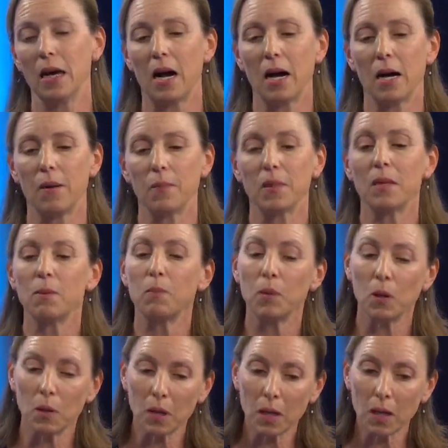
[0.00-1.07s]
The
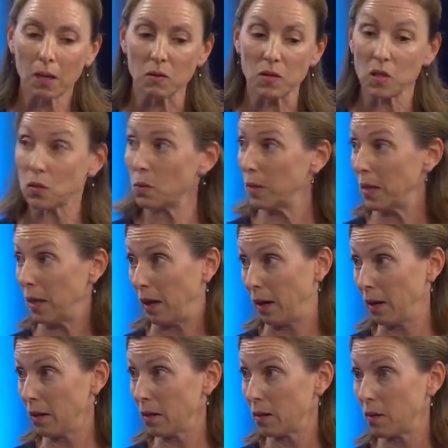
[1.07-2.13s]
beauty of
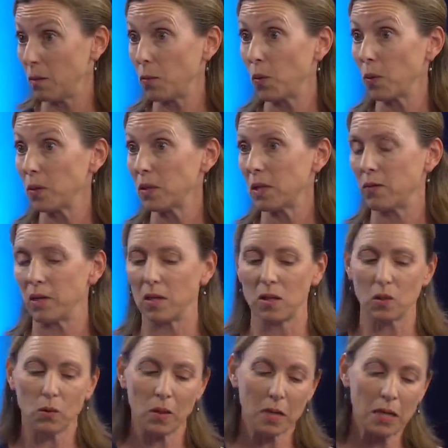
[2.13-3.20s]
screening, the importance of it, is
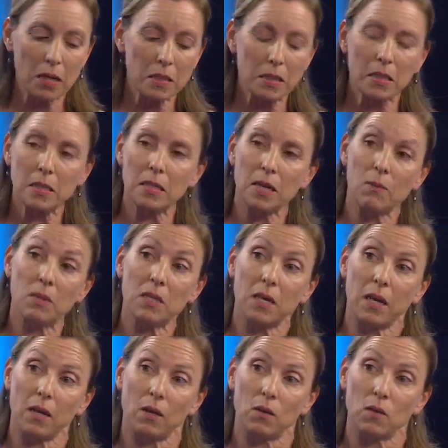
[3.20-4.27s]
screening isn't the same as
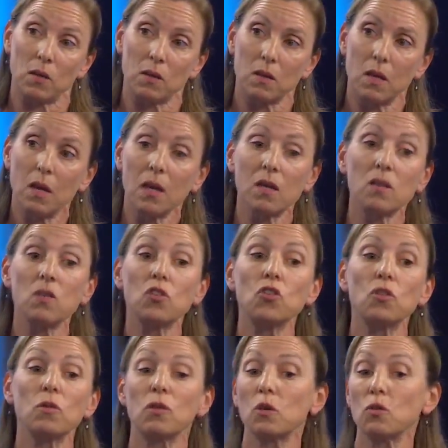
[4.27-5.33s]
diagnosis.
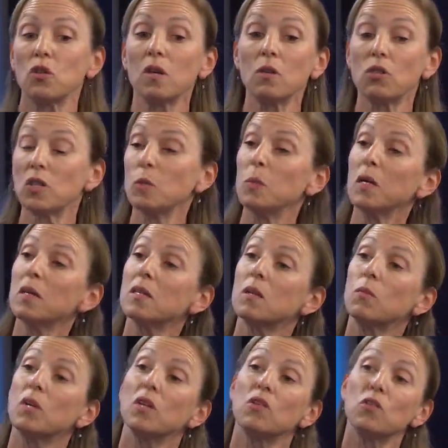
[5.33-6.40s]
Just because
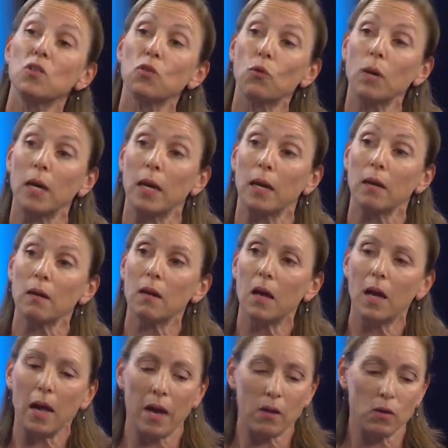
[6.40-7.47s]
someone is screened
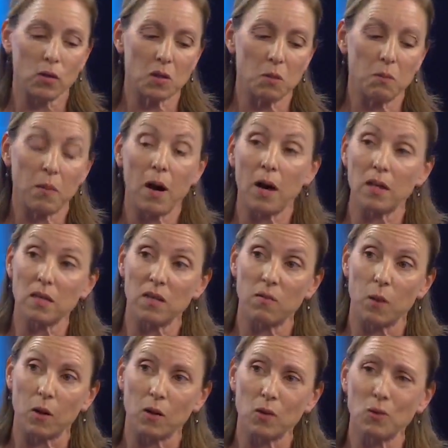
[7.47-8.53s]
and there's some positive
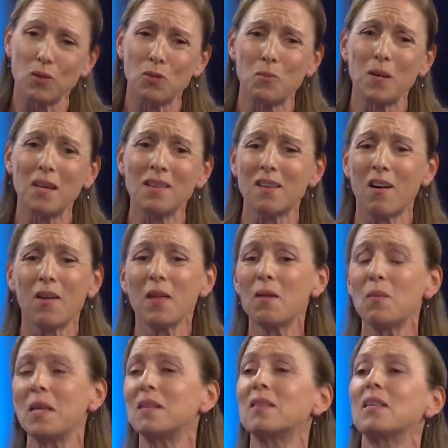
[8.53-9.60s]
markers, which means all that
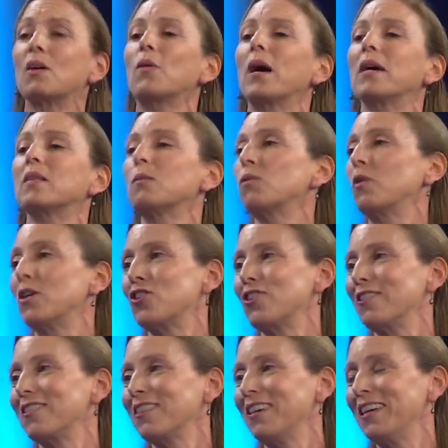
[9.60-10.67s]
means is they were asked some
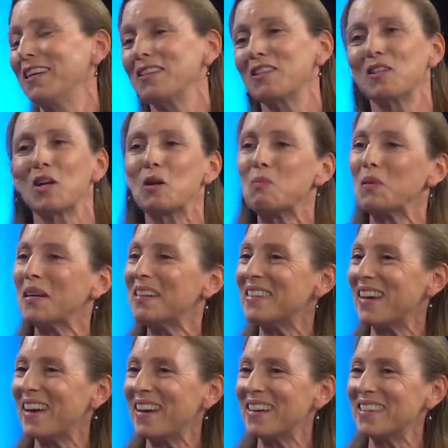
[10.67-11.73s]
questions. It's not a blood
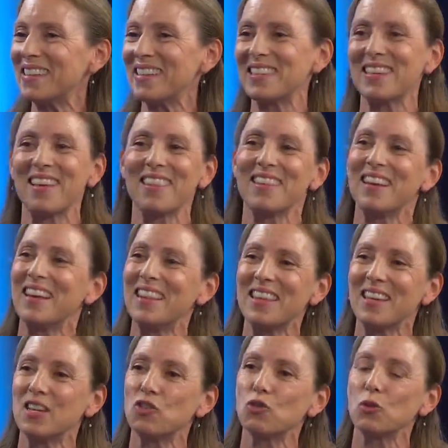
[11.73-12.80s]
test. It's not anything
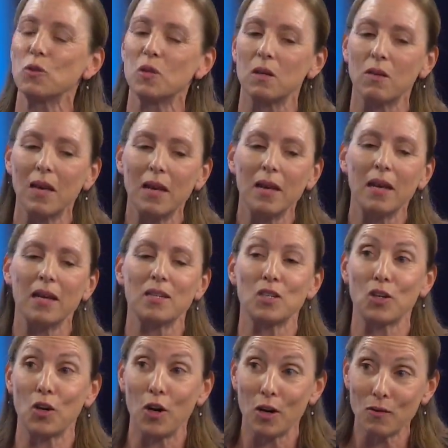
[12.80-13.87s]
intrusive. It's a
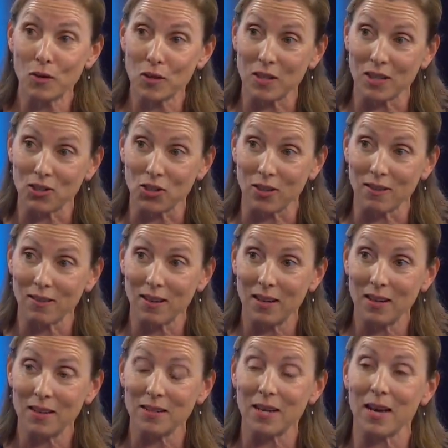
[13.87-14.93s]
conversation
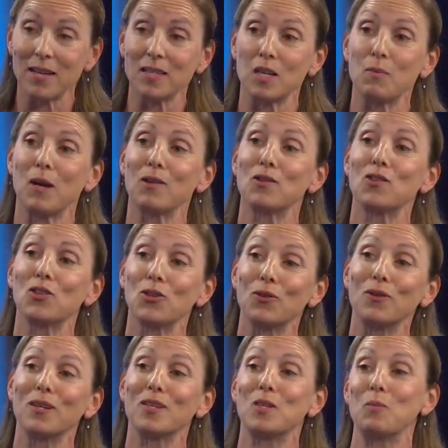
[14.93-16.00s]
to ask about
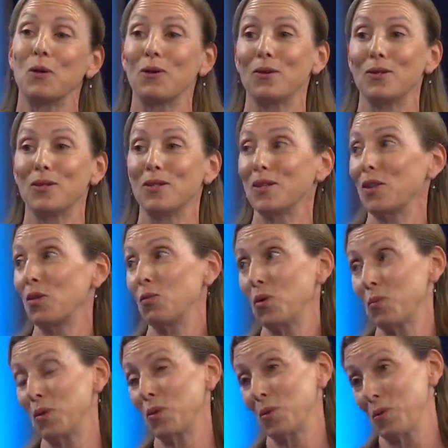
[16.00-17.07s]
certain experiences that the
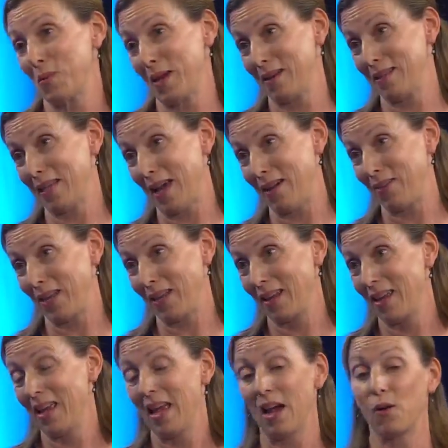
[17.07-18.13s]
woman or the man is having,
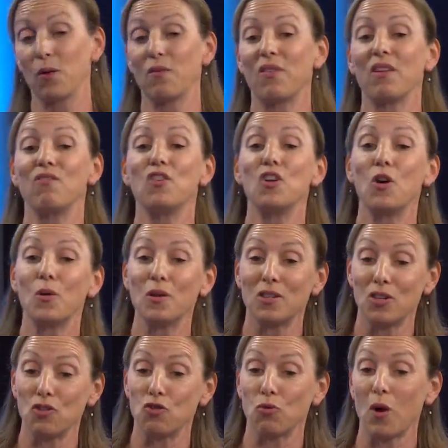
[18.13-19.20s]
or that they've noticed
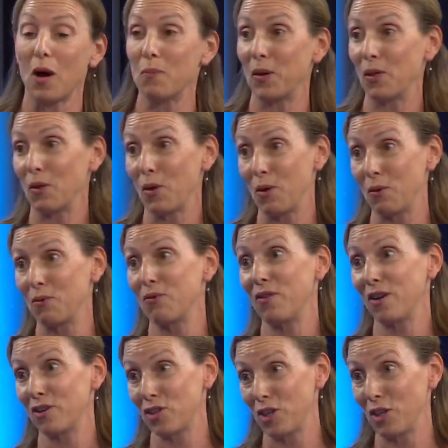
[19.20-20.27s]
a drop in their own
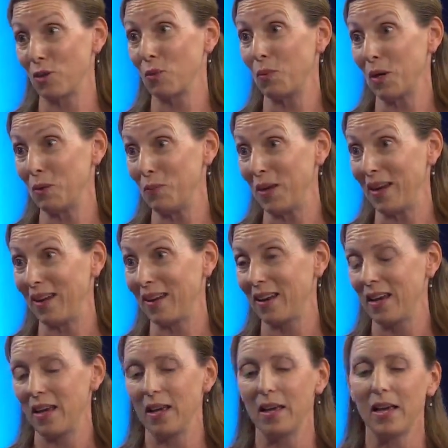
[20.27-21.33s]
functioning or well-being.
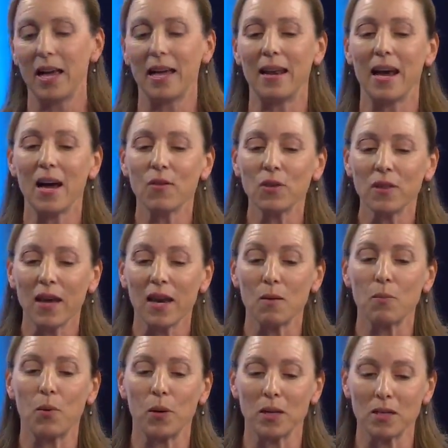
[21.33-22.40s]
And after that, it
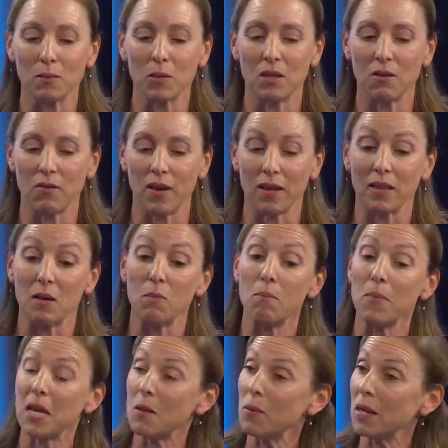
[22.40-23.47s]
points them to the fact that
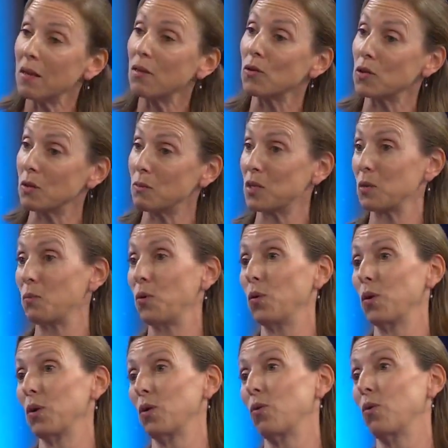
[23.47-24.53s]
maybe there's some
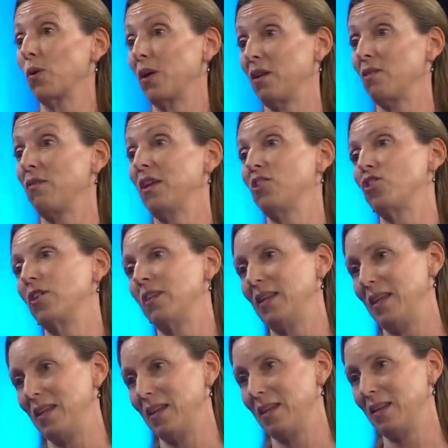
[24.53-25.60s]
support or intervention
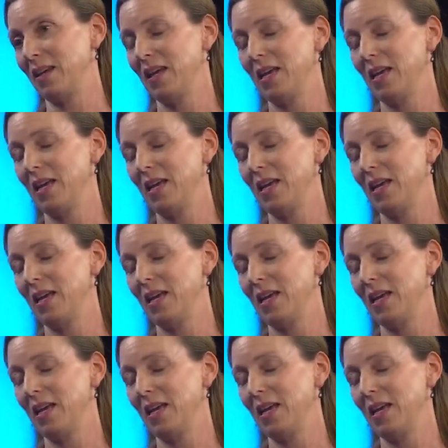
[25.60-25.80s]
needed.